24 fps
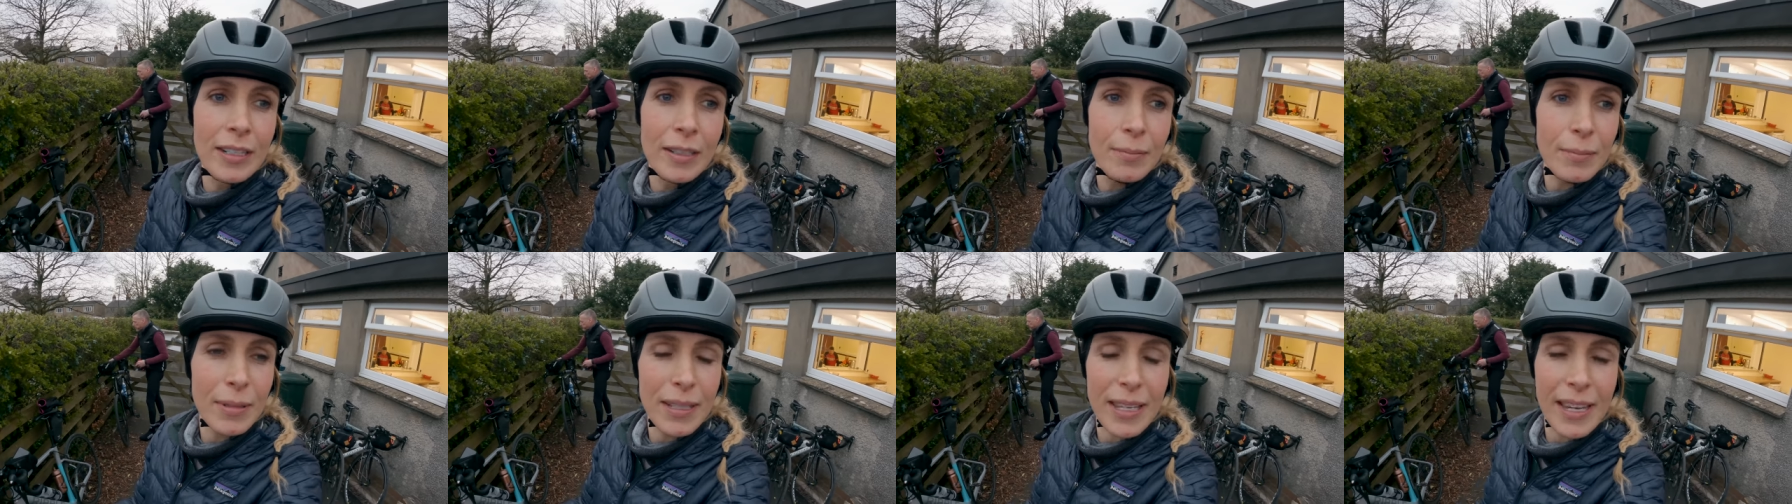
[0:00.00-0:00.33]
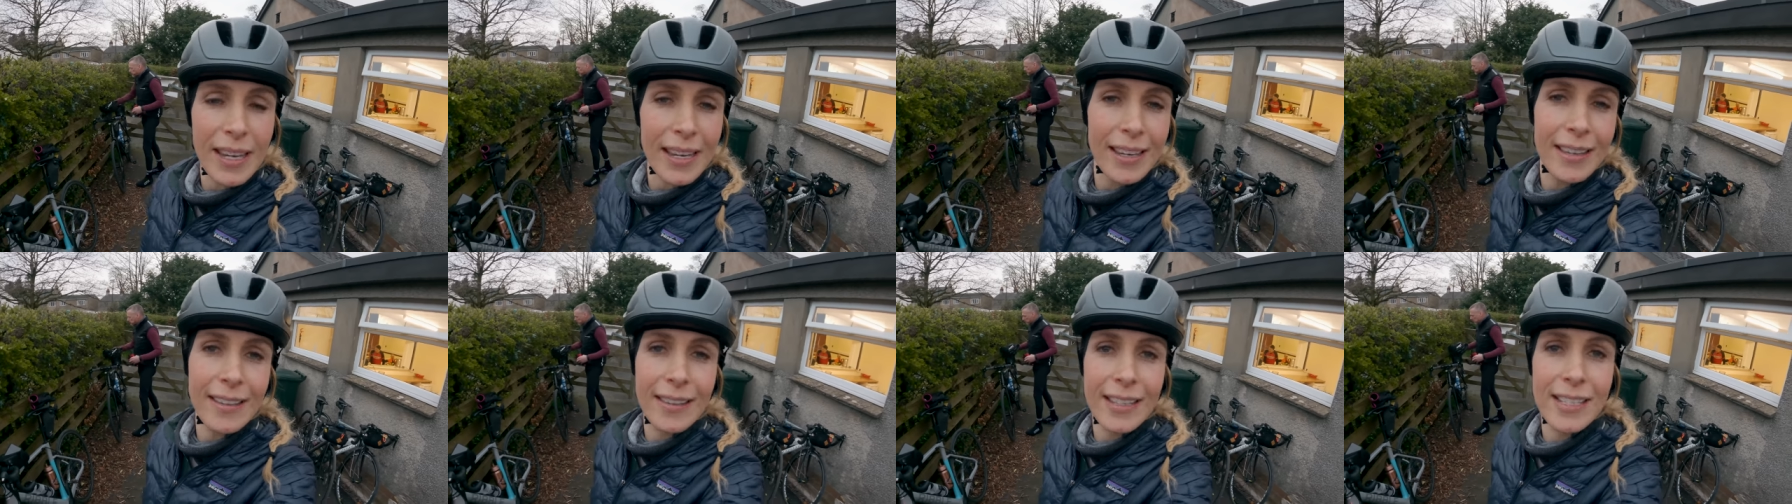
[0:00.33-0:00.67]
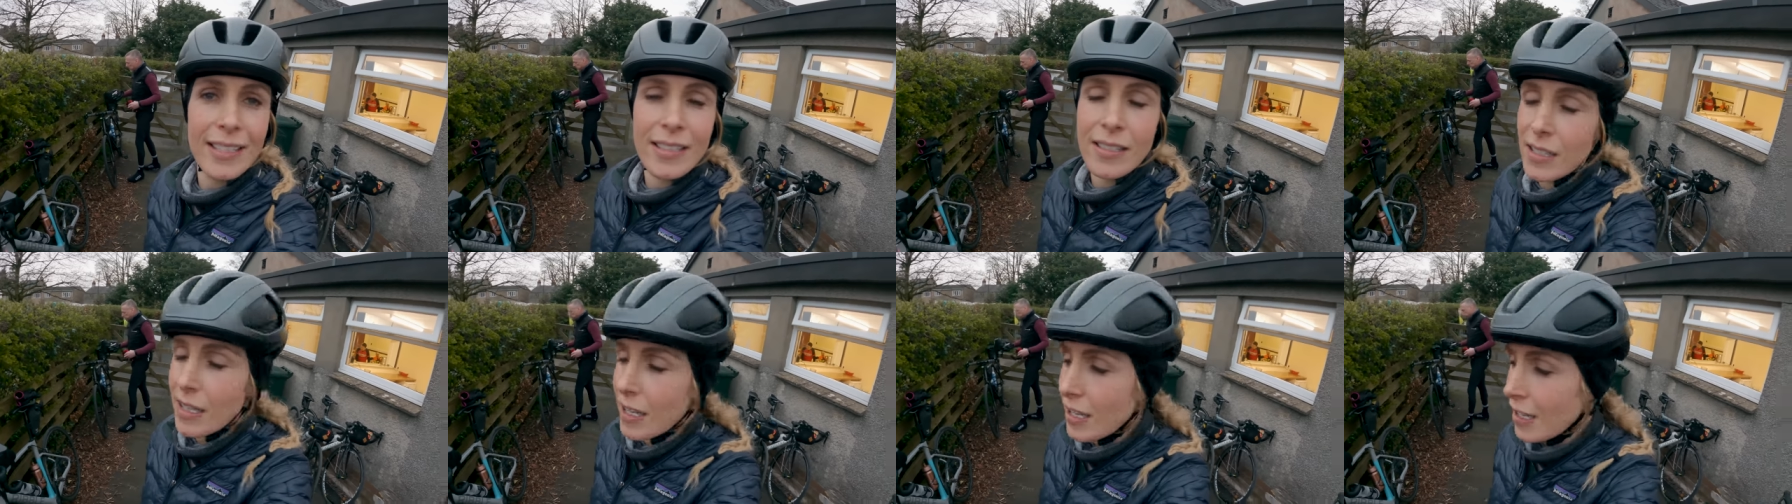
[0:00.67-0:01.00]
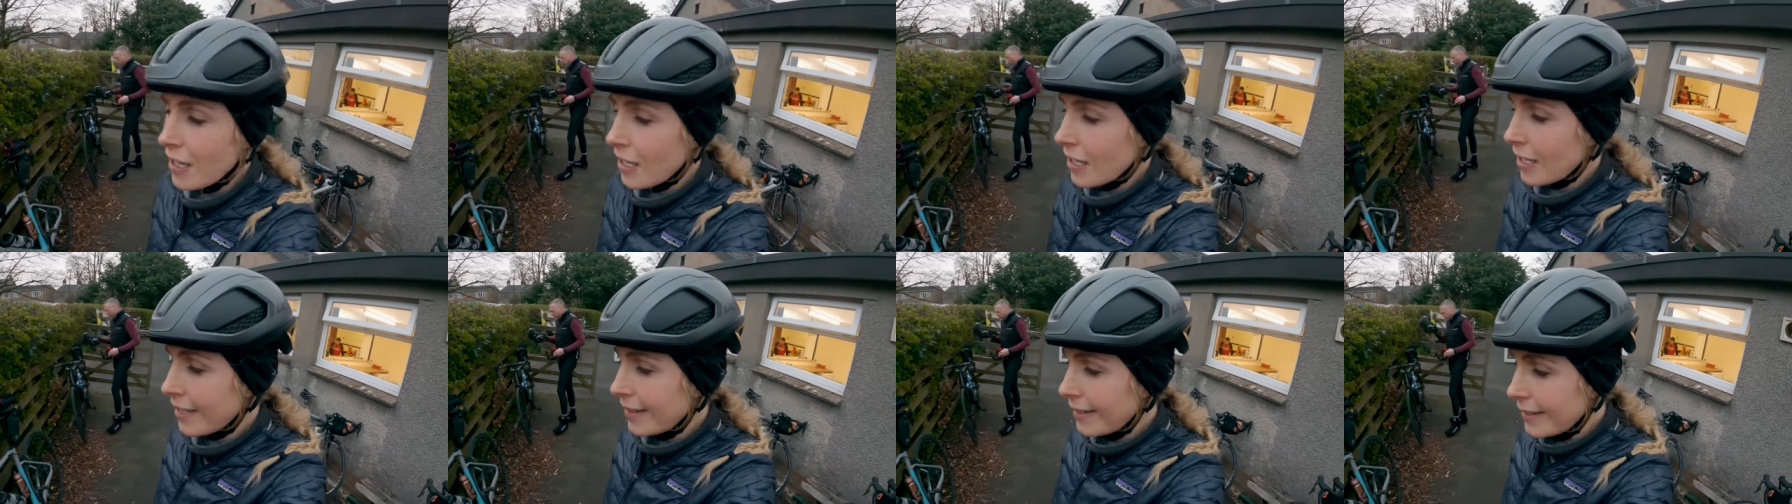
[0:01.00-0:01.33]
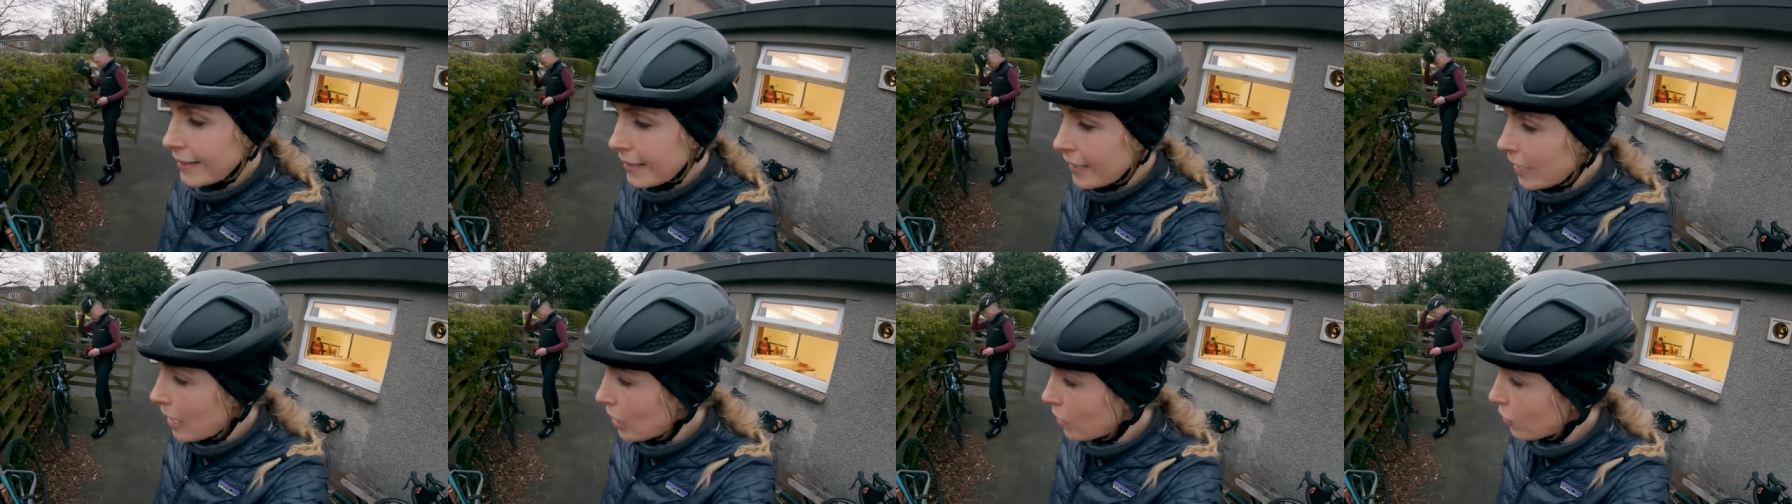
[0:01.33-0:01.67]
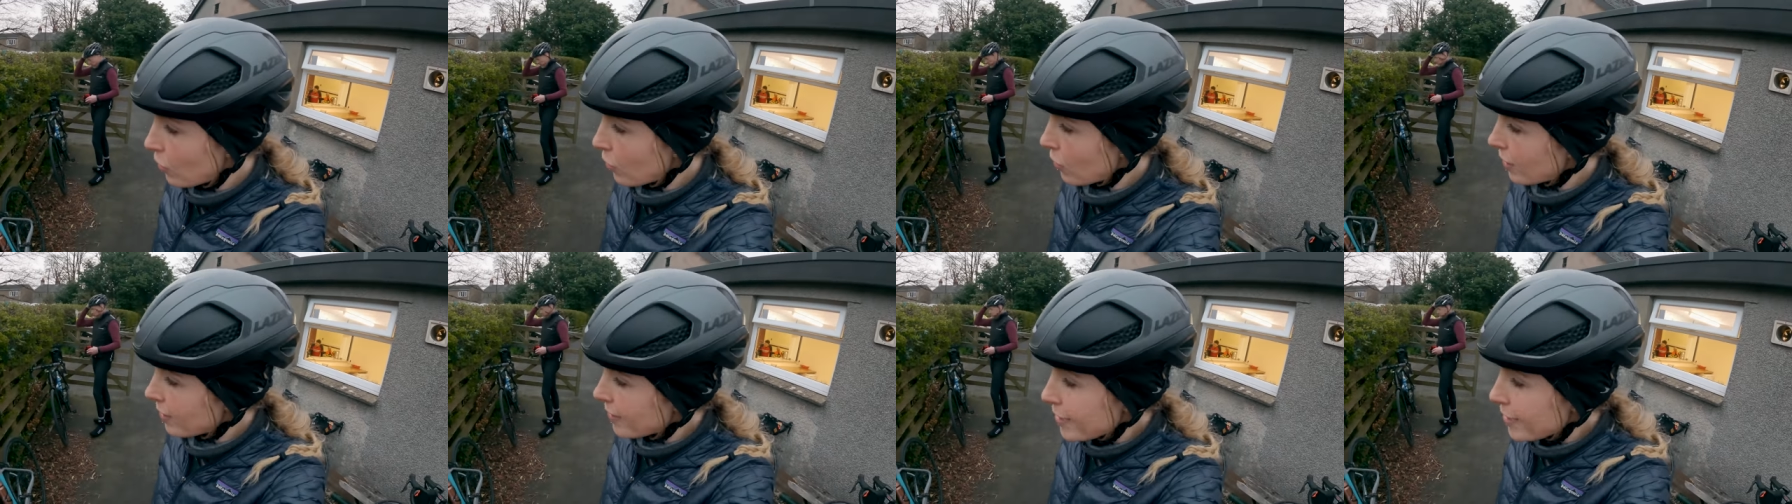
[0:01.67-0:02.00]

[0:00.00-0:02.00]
But yeah, that's uh, another